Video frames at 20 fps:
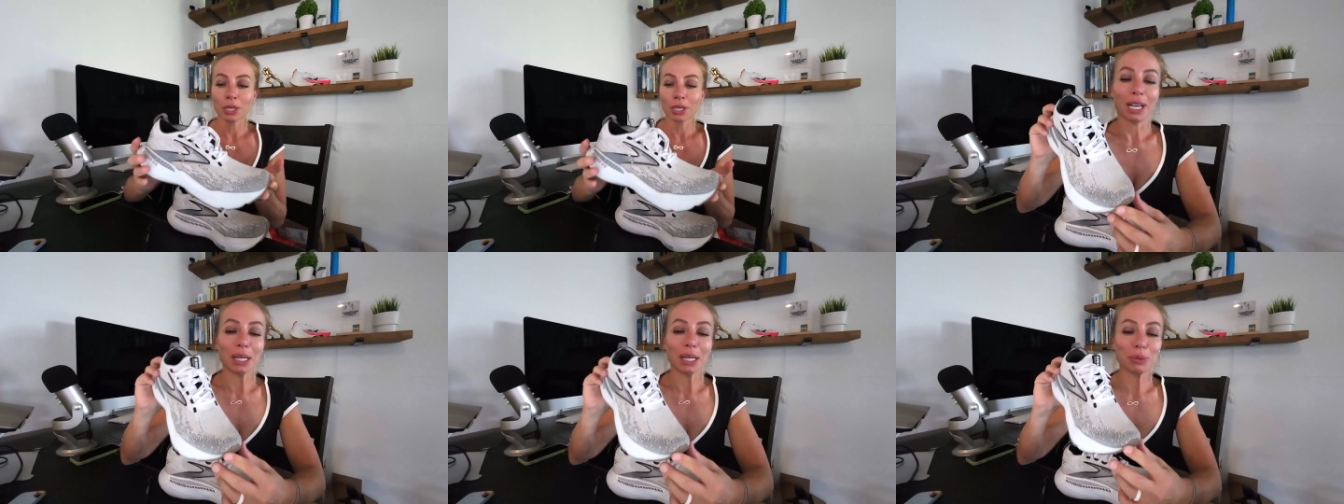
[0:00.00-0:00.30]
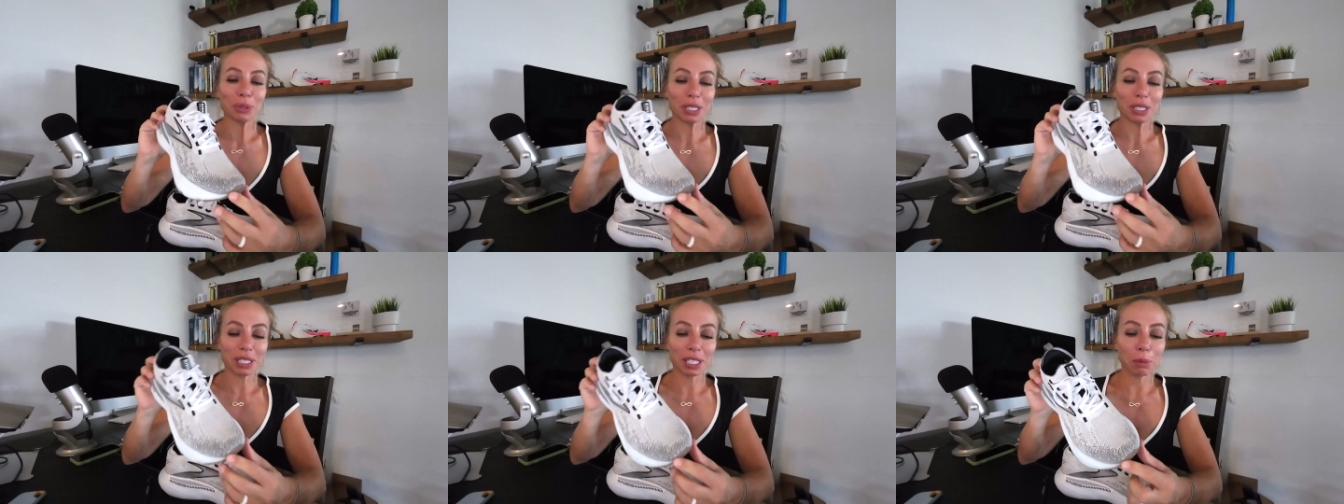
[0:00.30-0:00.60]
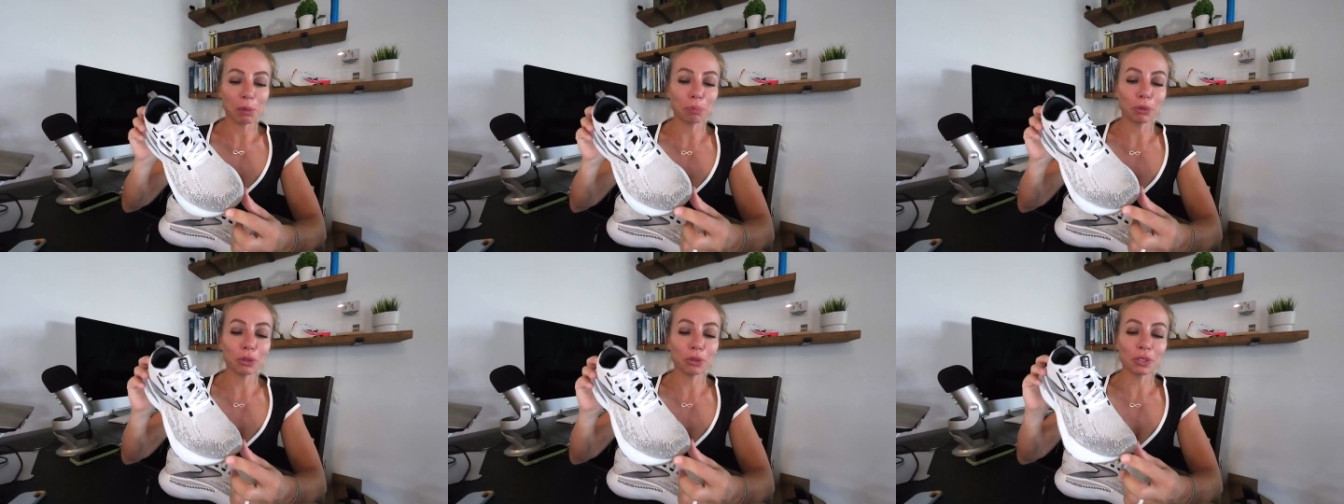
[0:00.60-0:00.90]
I would
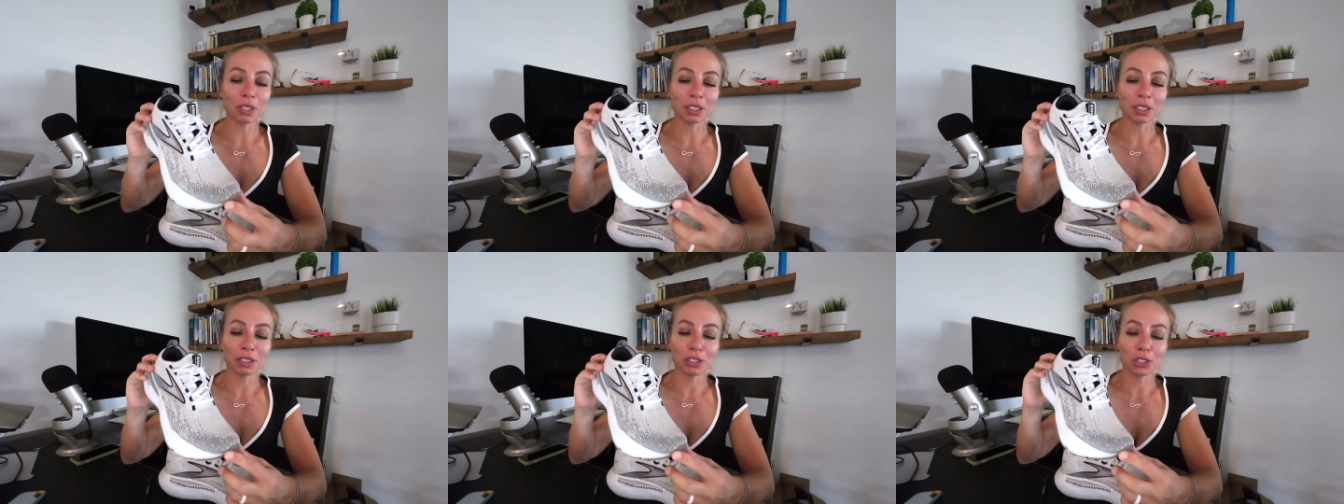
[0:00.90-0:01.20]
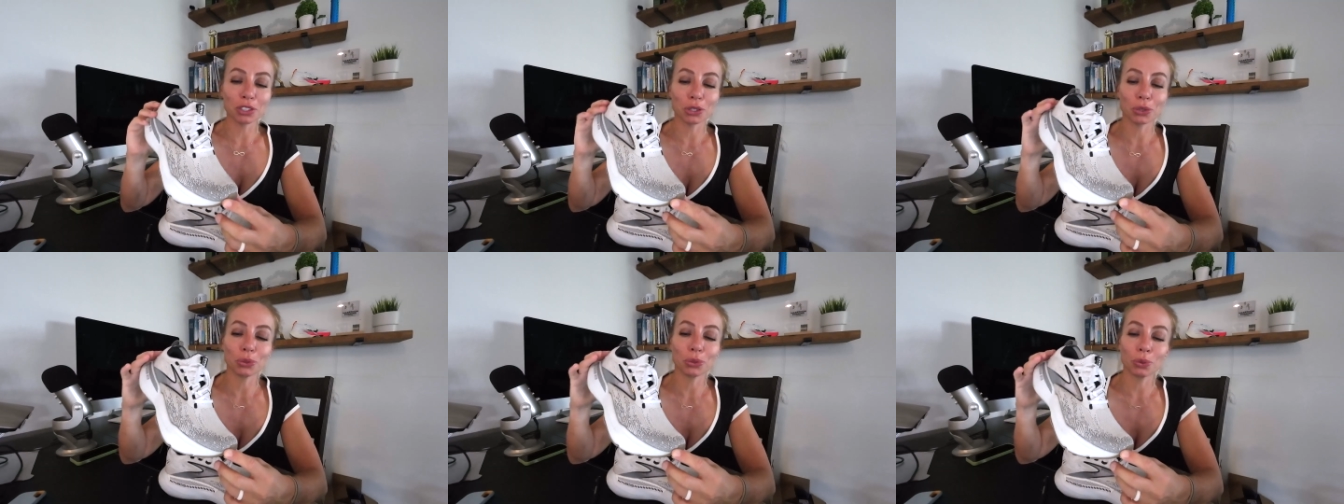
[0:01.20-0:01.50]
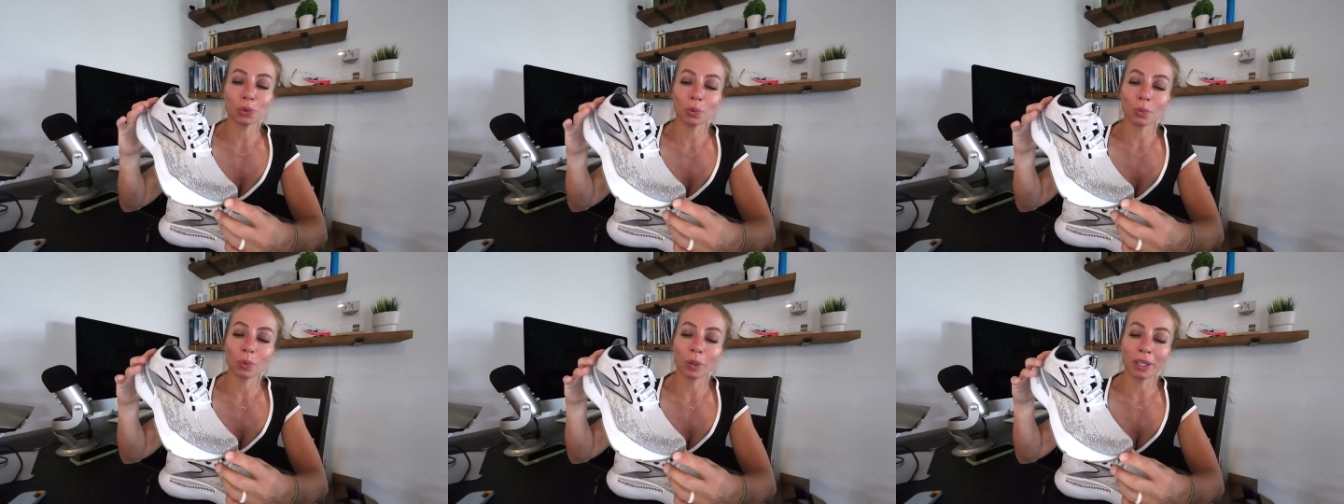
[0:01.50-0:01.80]
skip using the
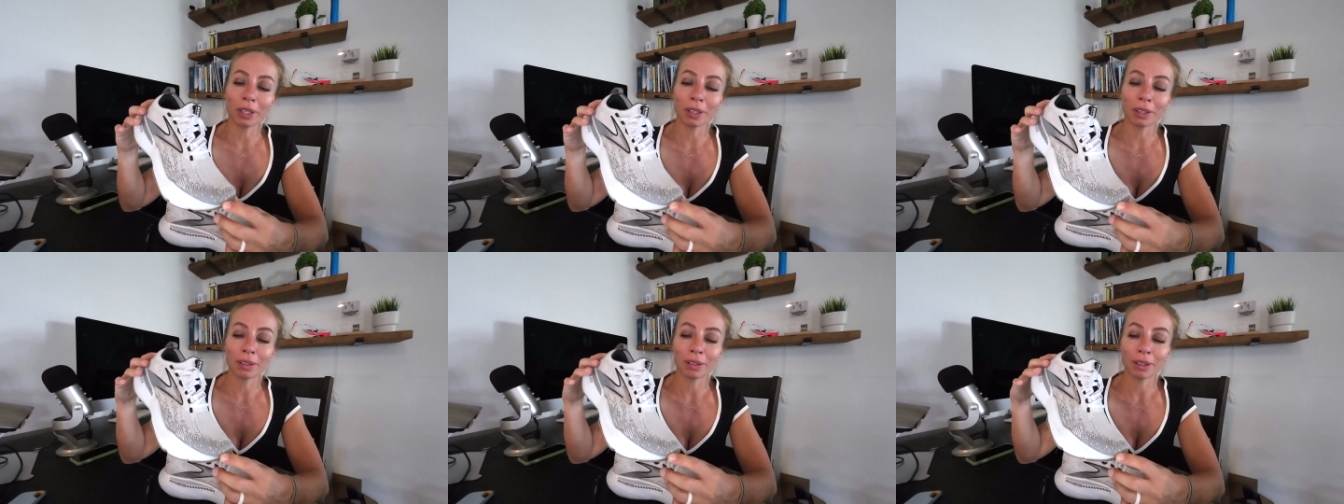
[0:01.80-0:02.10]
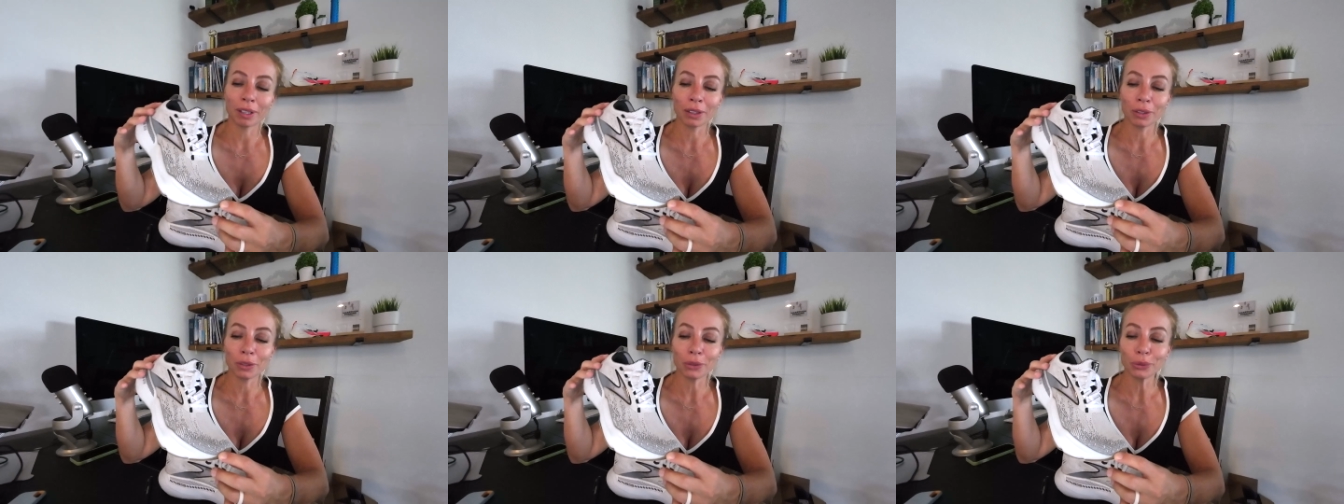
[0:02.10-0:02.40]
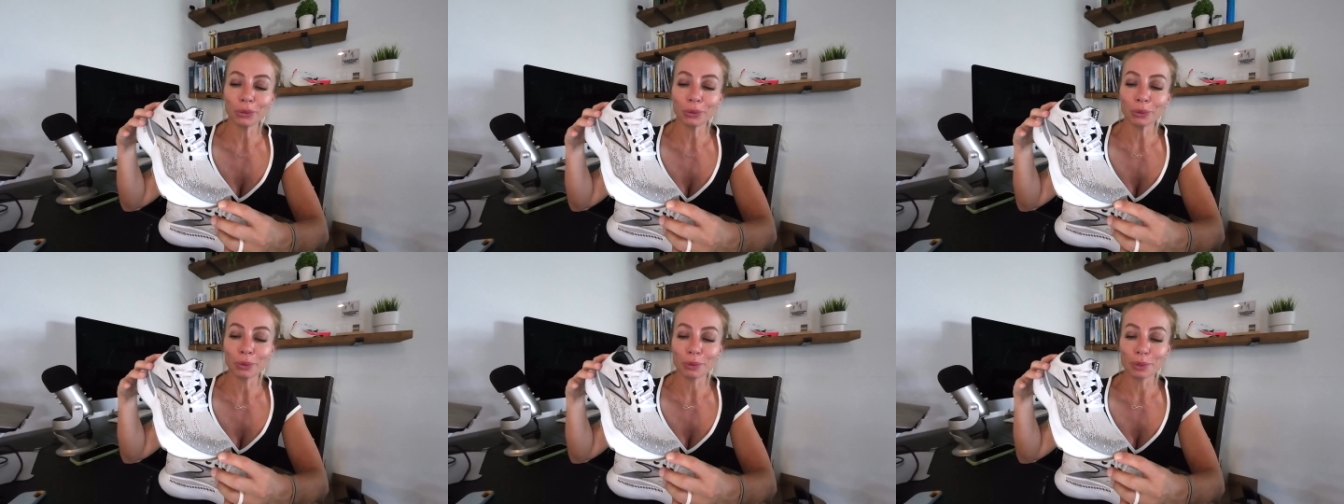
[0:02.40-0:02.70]
shoe when I
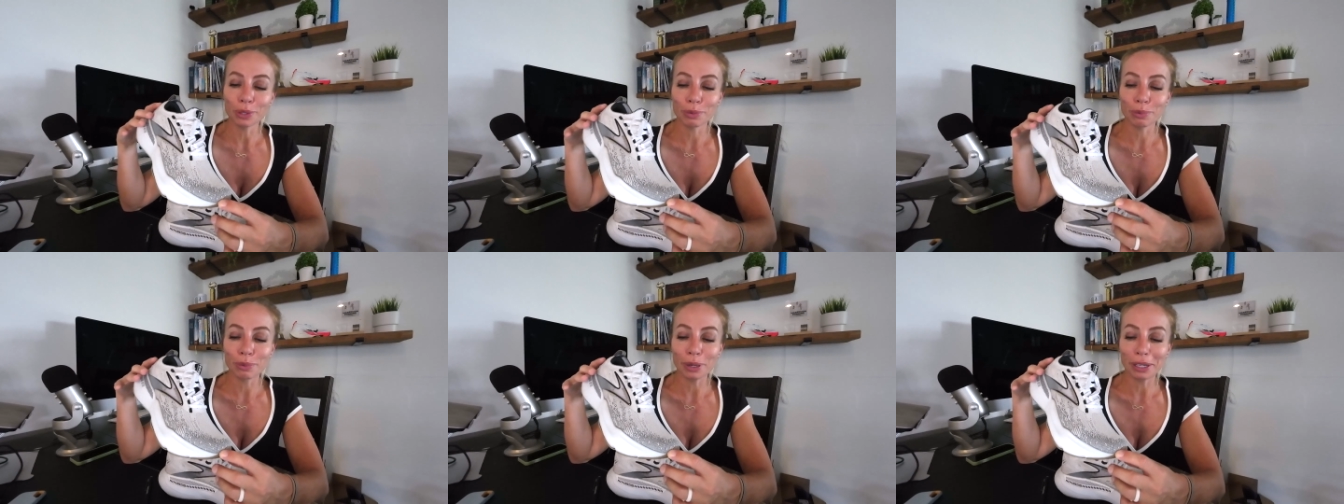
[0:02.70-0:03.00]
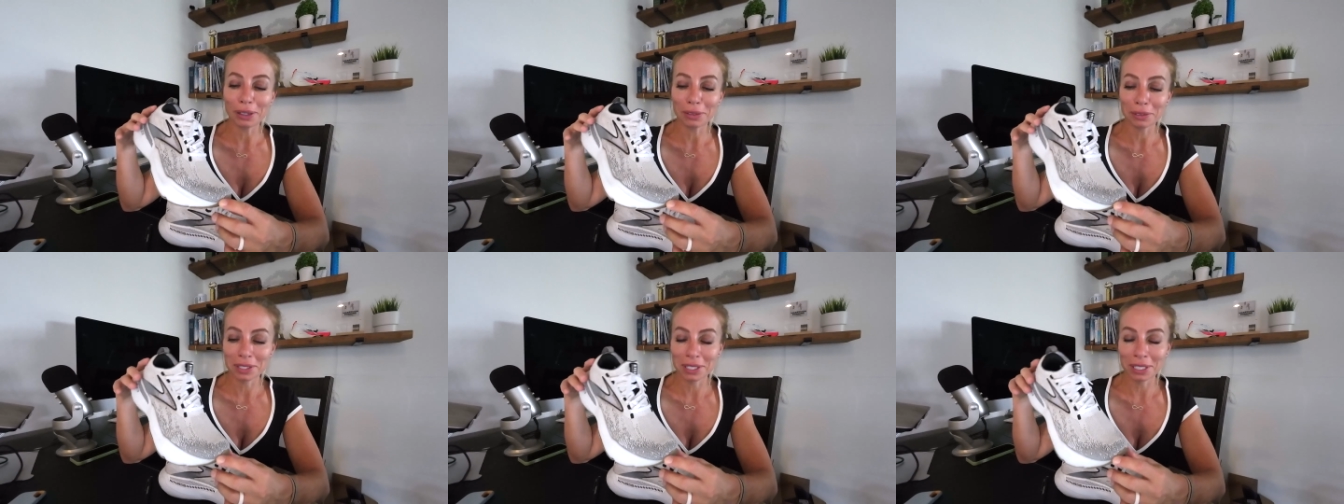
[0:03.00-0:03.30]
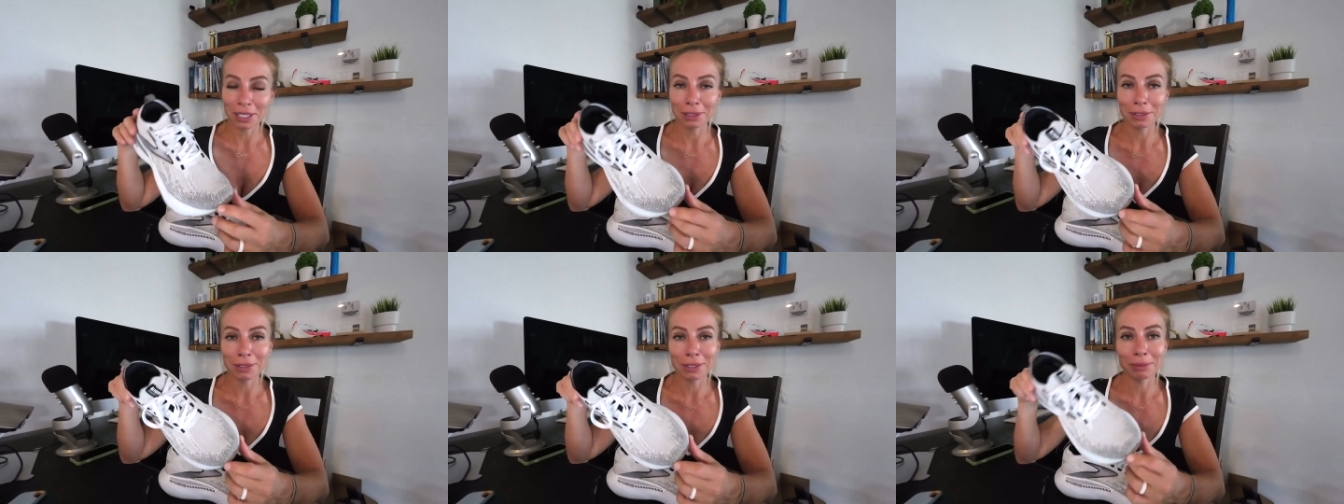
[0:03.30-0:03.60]
knew it was wet
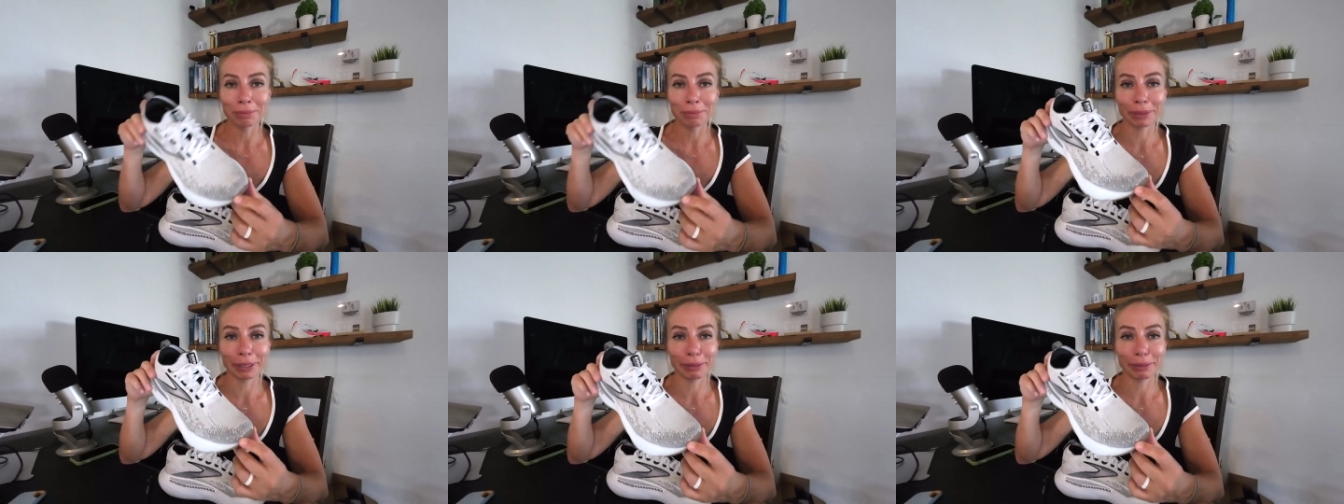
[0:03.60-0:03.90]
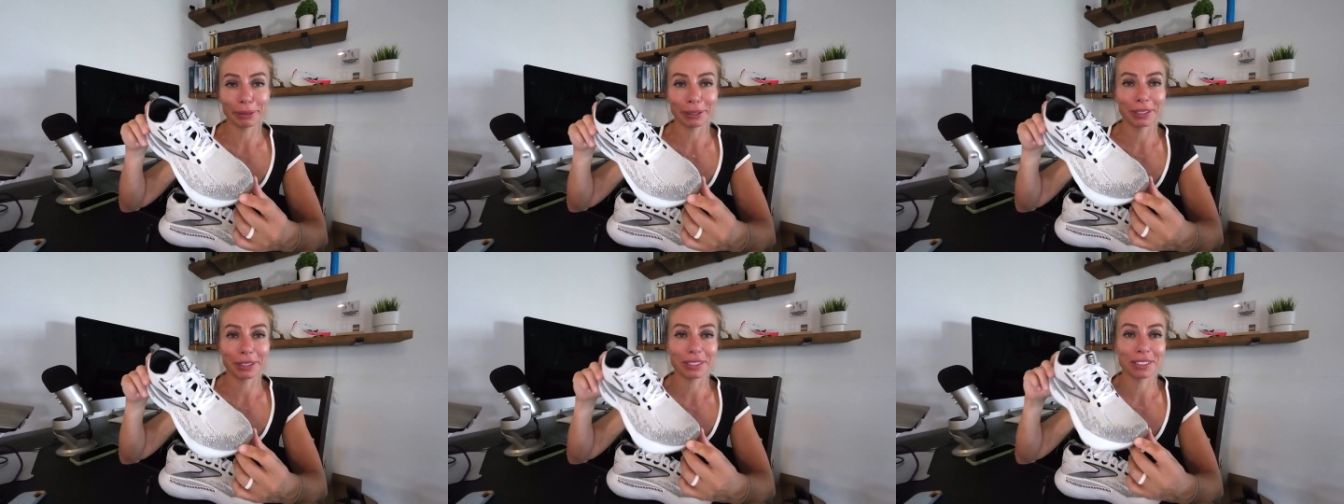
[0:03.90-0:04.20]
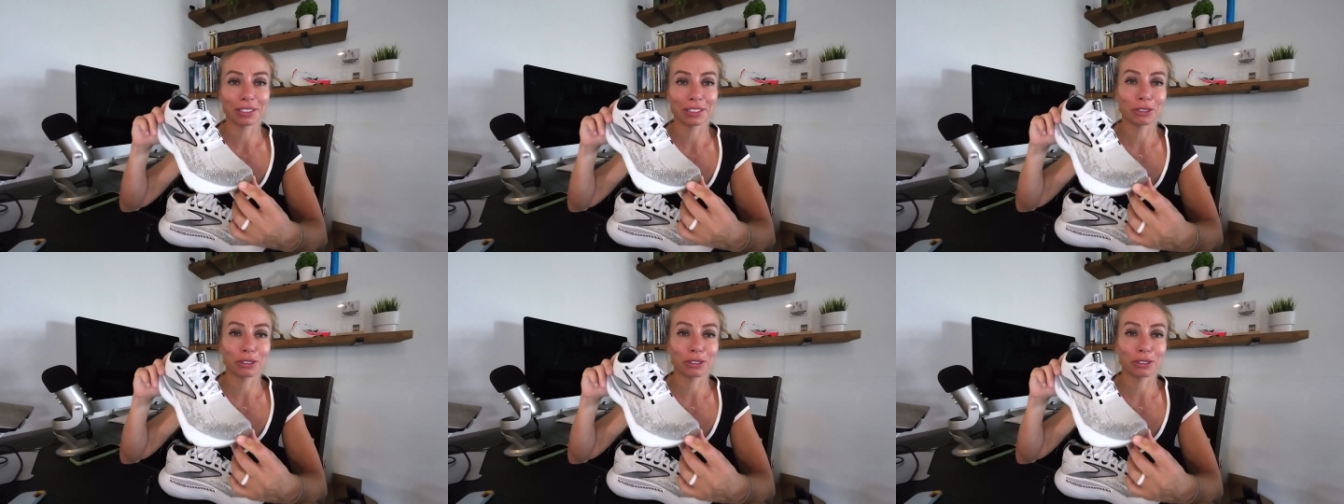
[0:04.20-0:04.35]
outside simply because the